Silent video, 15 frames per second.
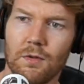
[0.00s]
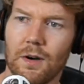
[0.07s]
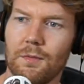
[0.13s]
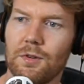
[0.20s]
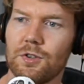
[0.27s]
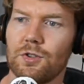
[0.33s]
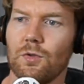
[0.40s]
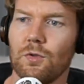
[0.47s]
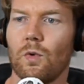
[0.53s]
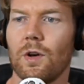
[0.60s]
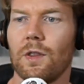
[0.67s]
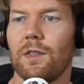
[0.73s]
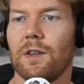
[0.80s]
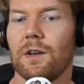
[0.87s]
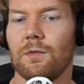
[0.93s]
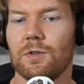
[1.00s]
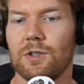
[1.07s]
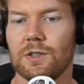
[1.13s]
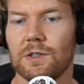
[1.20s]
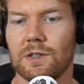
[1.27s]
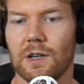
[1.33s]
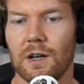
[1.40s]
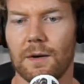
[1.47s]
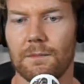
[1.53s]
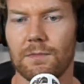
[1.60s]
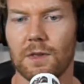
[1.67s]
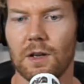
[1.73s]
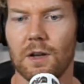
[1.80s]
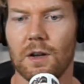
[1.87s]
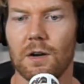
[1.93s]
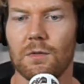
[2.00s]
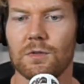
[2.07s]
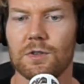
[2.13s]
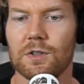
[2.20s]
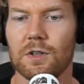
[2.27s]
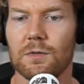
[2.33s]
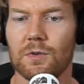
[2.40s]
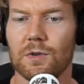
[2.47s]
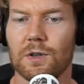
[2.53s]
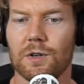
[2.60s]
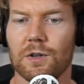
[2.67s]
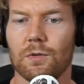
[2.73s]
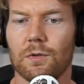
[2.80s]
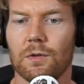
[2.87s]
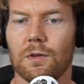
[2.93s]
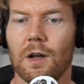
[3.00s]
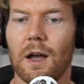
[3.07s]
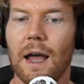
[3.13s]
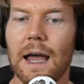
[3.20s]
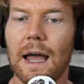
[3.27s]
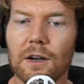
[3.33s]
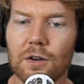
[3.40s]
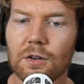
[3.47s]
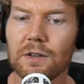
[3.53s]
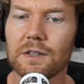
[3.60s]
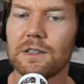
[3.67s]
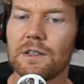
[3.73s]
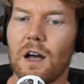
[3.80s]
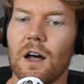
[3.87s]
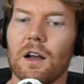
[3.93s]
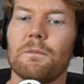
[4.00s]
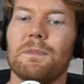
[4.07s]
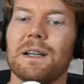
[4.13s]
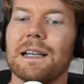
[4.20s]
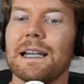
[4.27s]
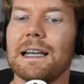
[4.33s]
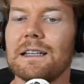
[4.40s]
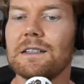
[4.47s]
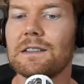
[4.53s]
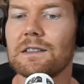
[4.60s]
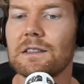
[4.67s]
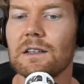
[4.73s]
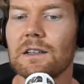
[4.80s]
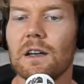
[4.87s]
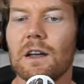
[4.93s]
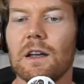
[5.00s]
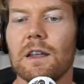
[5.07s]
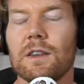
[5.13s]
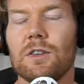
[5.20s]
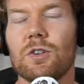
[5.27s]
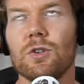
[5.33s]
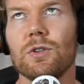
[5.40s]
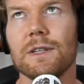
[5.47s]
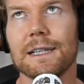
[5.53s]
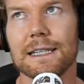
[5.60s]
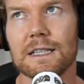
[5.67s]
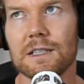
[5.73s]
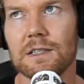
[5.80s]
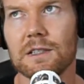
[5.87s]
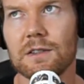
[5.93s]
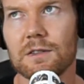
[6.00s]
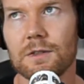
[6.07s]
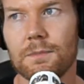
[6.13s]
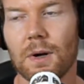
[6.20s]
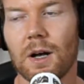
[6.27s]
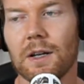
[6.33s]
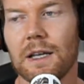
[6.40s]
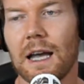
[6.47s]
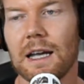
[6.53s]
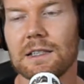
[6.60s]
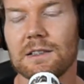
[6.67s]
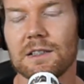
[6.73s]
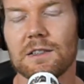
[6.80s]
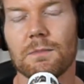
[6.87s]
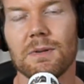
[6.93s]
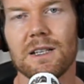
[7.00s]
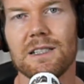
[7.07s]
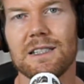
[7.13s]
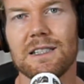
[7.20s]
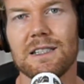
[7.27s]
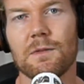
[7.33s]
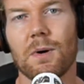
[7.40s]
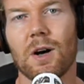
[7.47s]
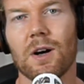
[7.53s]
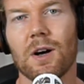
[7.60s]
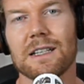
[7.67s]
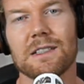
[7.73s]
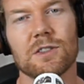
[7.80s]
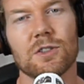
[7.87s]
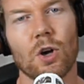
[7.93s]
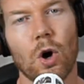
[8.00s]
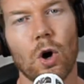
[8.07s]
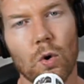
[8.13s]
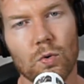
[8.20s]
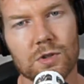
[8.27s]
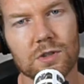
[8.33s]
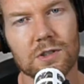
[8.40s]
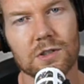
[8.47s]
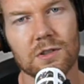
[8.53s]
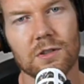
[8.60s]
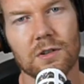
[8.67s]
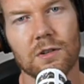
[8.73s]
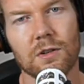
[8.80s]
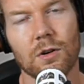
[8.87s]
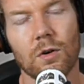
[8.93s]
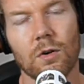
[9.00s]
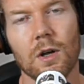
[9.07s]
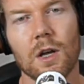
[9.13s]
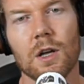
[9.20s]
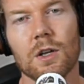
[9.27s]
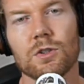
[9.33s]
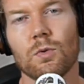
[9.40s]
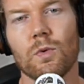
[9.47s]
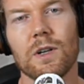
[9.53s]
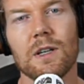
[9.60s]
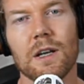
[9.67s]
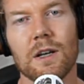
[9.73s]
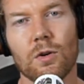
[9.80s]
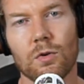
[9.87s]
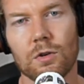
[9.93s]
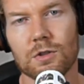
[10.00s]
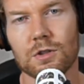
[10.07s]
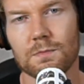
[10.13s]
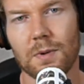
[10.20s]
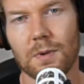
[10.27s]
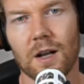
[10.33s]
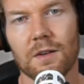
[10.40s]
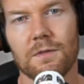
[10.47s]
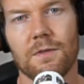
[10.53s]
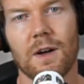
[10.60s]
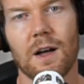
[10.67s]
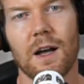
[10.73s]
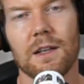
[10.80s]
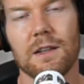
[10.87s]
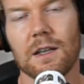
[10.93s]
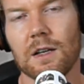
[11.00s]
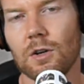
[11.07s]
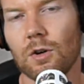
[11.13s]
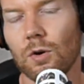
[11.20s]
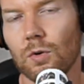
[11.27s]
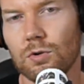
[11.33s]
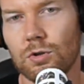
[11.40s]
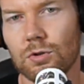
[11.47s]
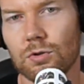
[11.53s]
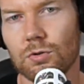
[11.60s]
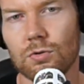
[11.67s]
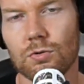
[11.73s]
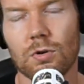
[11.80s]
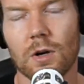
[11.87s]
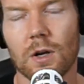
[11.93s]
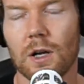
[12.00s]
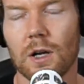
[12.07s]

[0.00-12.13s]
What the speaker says: one thing, which is going to be really cool. Anchor is not a place to listen to podcasts. It's a place that the podcast is hosted, So when they go to Spotify, they go to